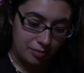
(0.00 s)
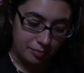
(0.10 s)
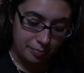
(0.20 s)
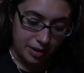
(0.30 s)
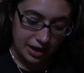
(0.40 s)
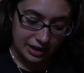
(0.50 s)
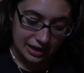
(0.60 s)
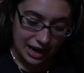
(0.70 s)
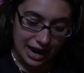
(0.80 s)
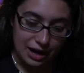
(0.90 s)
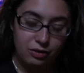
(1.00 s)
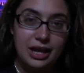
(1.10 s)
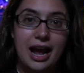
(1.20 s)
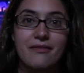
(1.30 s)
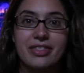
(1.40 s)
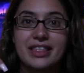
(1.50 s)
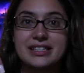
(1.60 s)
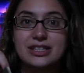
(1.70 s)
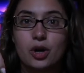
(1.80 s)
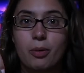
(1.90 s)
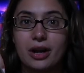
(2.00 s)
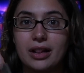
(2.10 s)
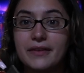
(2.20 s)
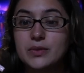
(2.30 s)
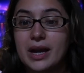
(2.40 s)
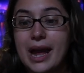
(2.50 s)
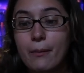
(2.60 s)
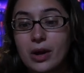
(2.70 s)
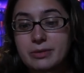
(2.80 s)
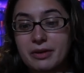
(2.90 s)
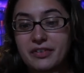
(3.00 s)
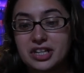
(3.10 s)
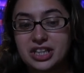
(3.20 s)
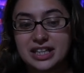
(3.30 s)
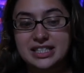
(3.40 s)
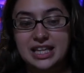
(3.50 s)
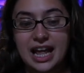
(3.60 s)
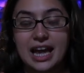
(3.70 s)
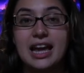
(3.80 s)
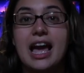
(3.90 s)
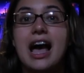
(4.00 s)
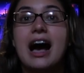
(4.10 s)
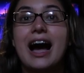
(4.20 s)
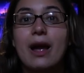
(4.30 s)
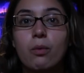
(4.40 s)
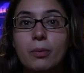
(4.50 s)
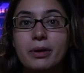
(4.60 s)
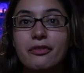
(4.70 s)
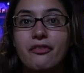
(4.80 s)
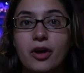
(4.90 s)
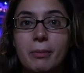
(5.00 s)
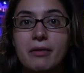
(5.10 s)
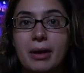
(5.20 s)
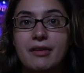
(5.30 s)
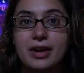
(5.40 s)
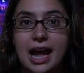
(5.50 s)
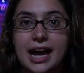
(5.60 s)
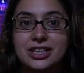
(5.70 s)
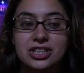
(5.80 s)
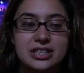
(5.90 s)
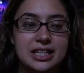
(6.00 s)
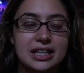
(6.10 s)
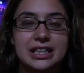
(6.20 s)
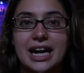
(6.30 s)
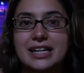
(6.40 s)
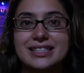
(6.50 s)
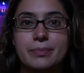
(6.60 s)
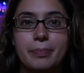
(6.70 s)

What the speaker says: But yeah, I only have this little part left, so I am going to be finishing this today. I will be filming my reaction to like the last